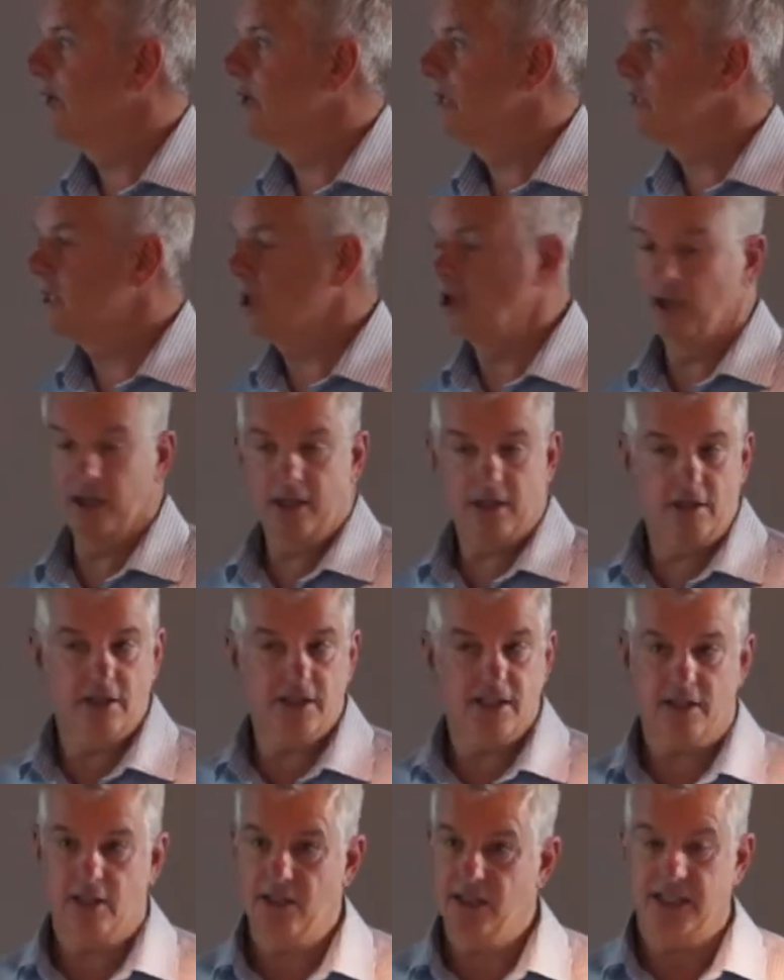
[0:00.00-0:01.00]
So,
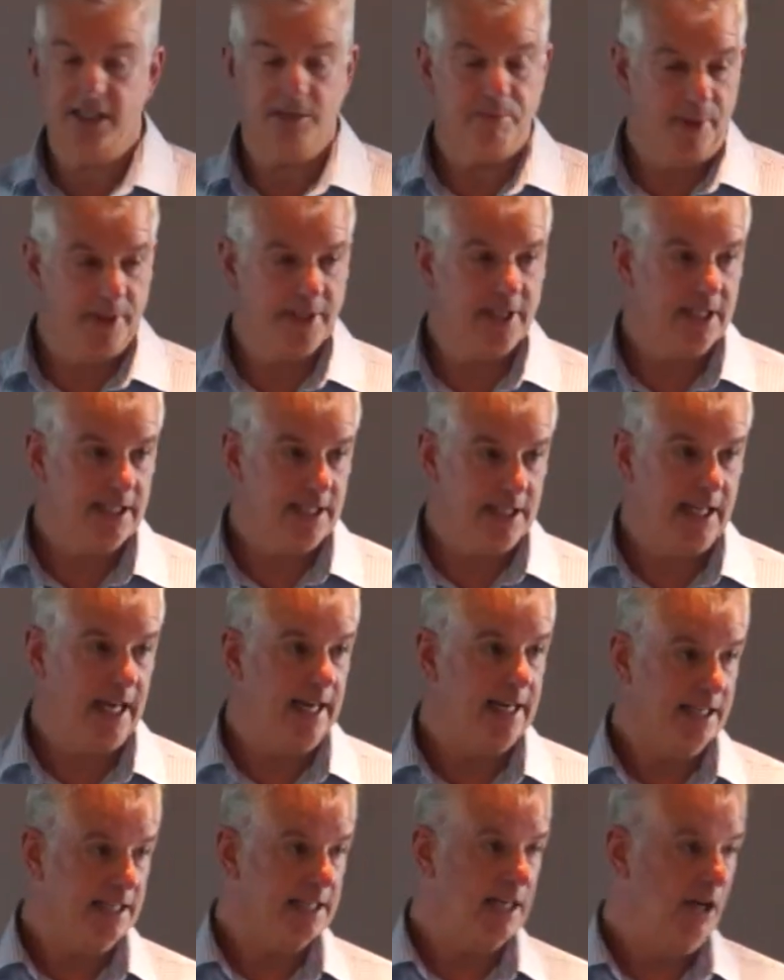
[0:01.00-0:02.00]
because these businesses are going
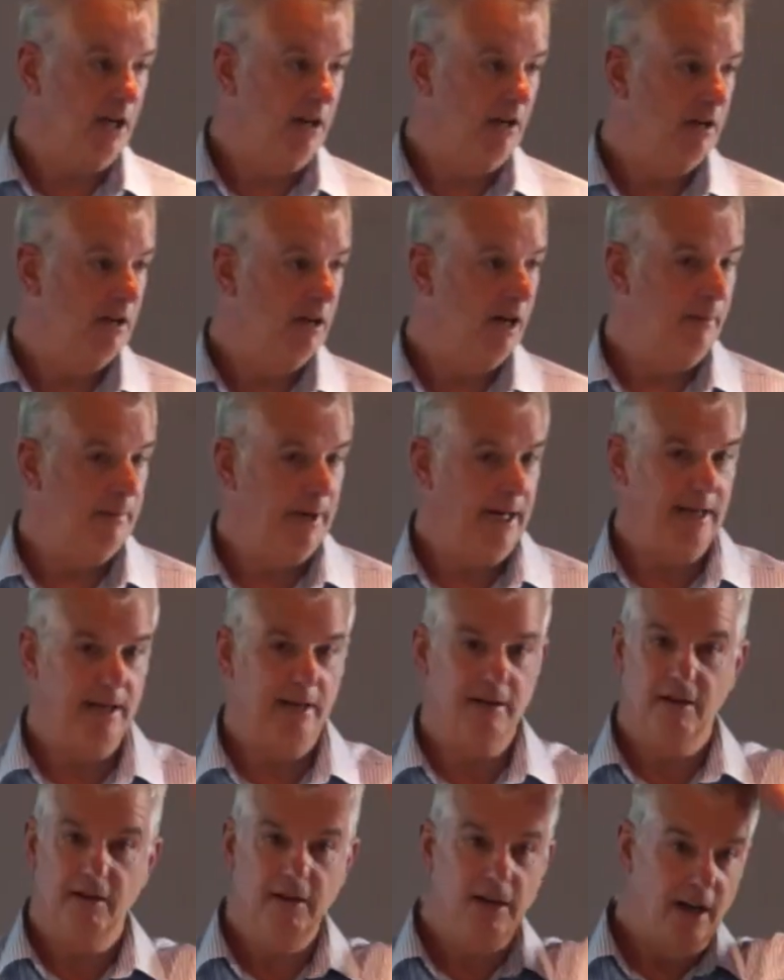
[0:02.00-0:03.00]
to sell. I
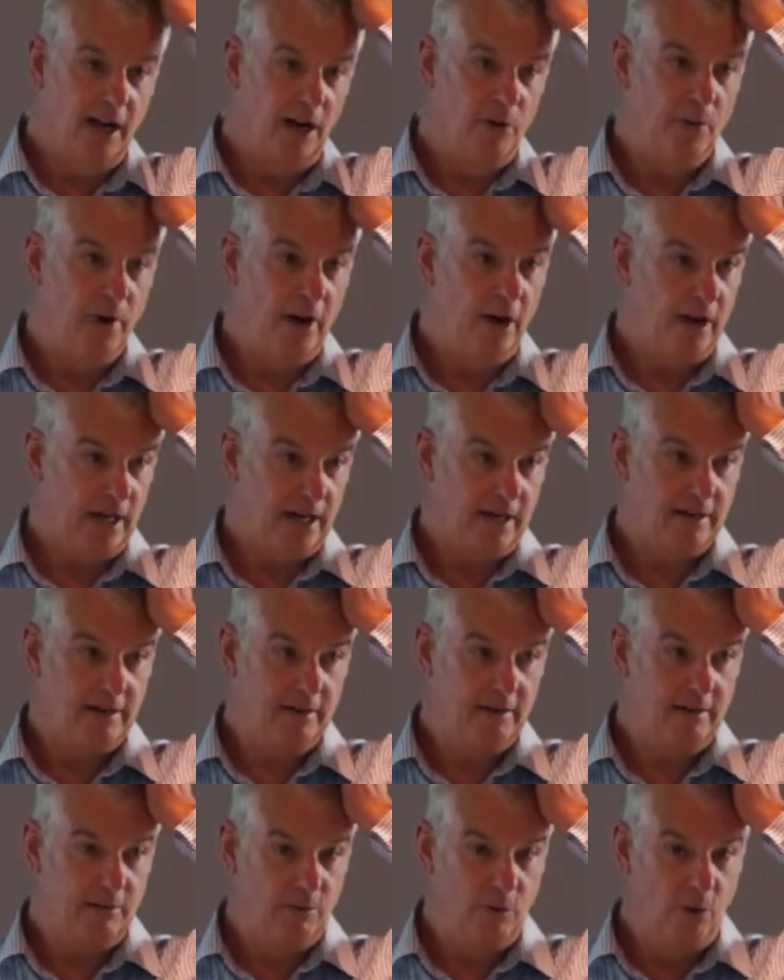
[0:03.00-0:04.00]
mean, we're
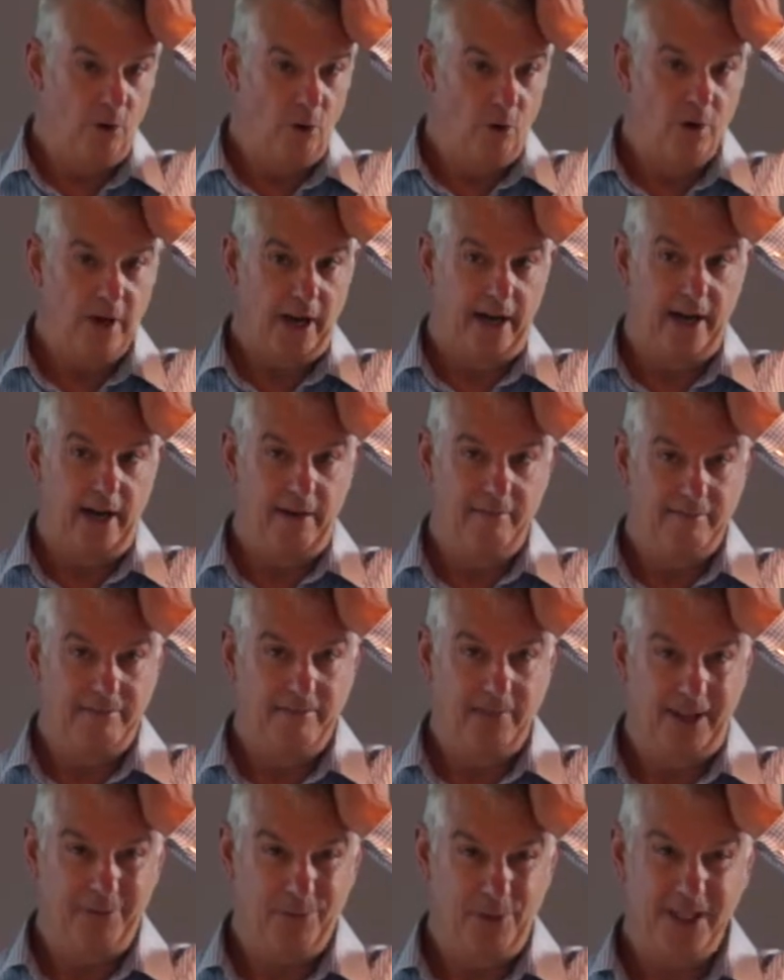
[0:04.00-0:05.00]
all going to,
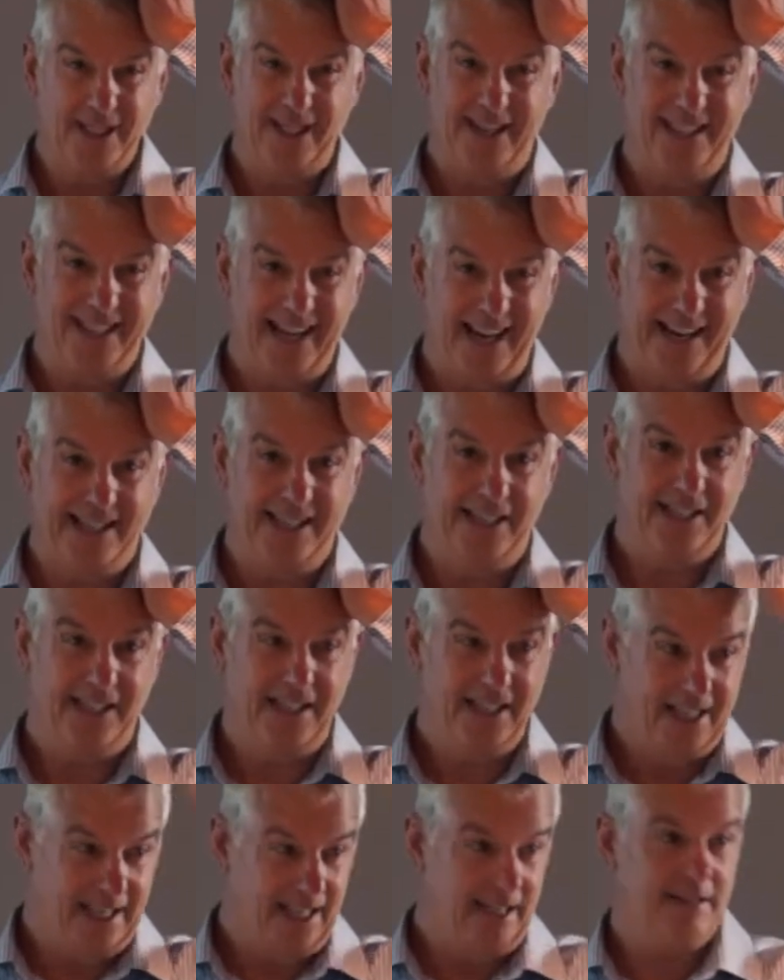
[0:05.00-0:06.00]
what is it, taxes
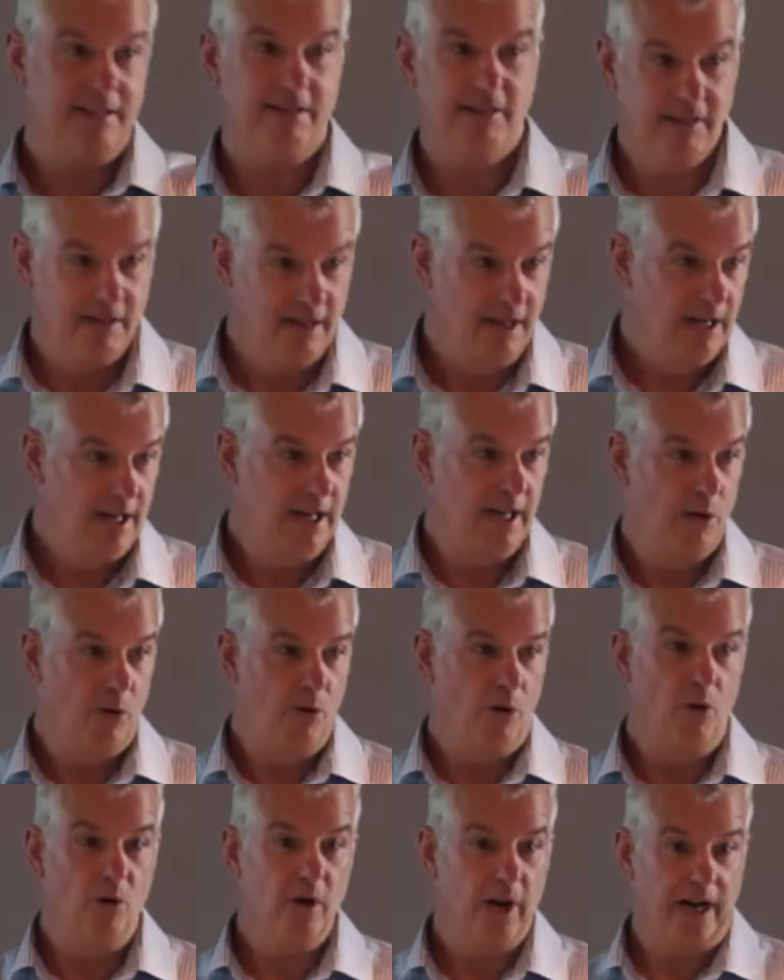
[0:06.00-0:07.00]
and death?
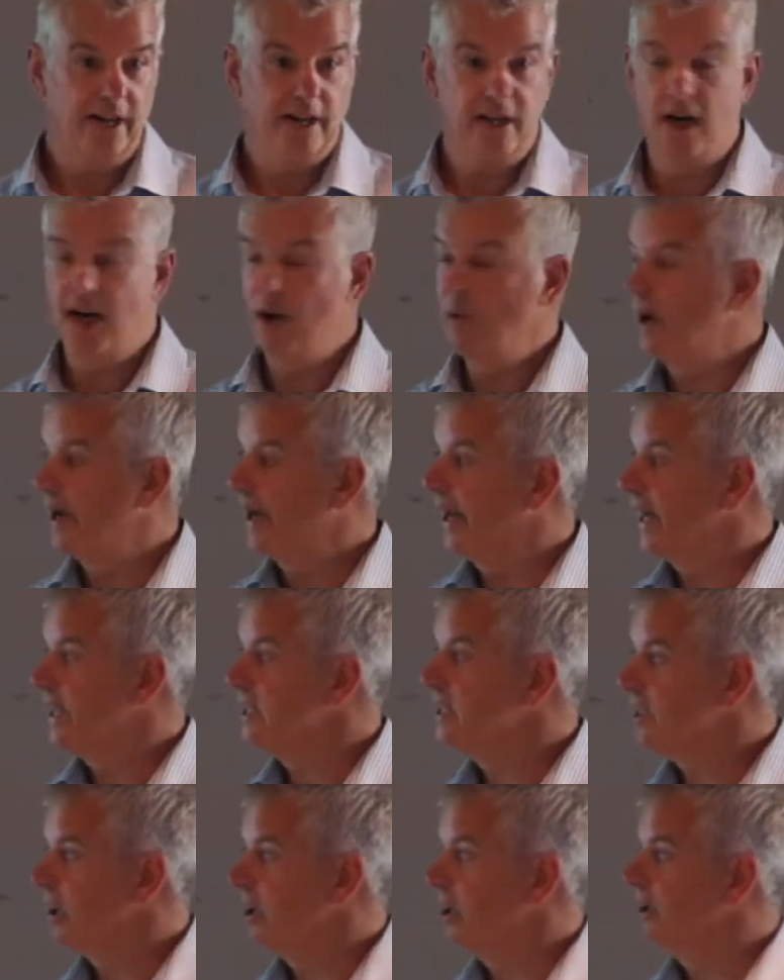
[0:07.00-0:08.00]
We're all going to die one day.
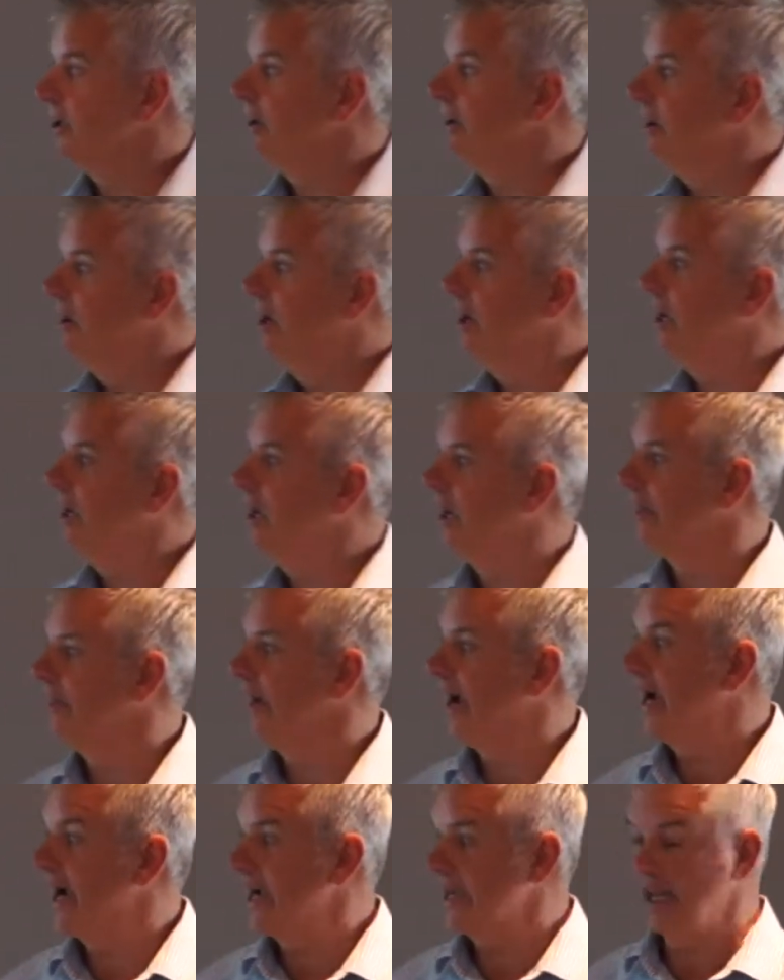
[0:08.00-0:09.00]
So
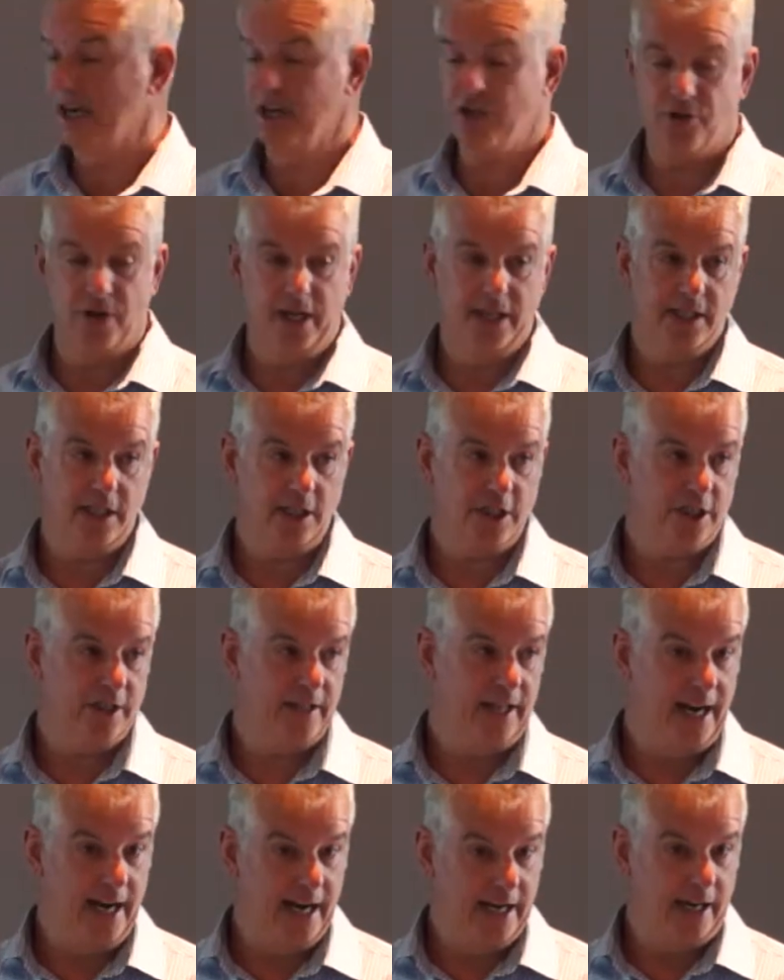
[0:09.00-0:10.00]
they are going to transition,
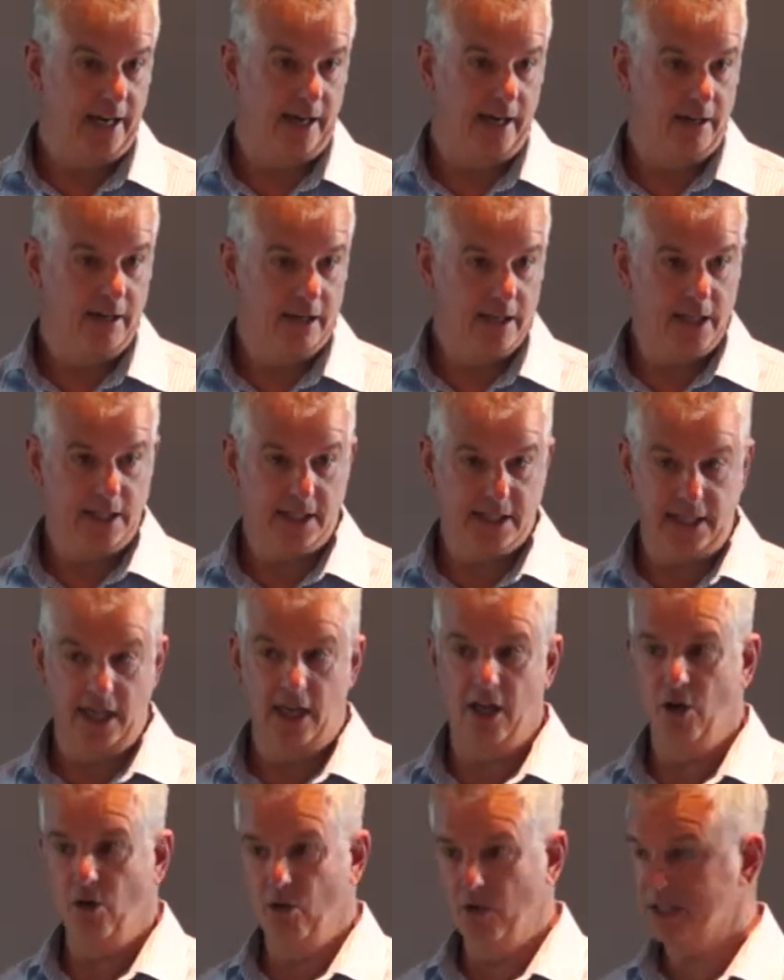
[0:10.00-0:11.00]
they are going to
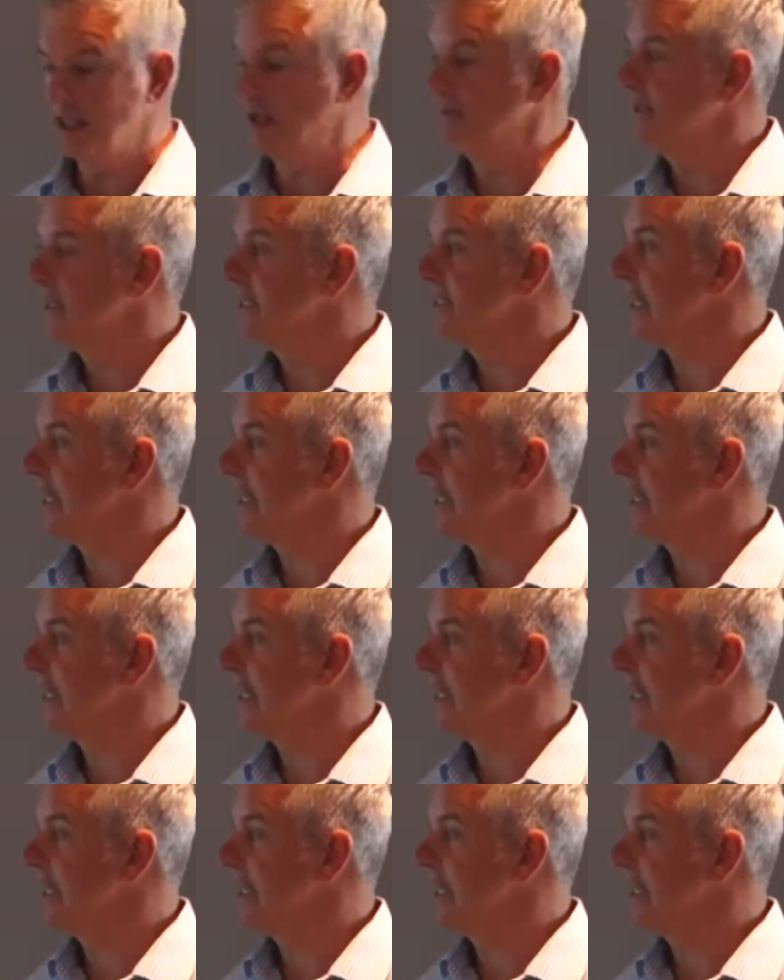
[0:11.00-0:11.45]
sell, something's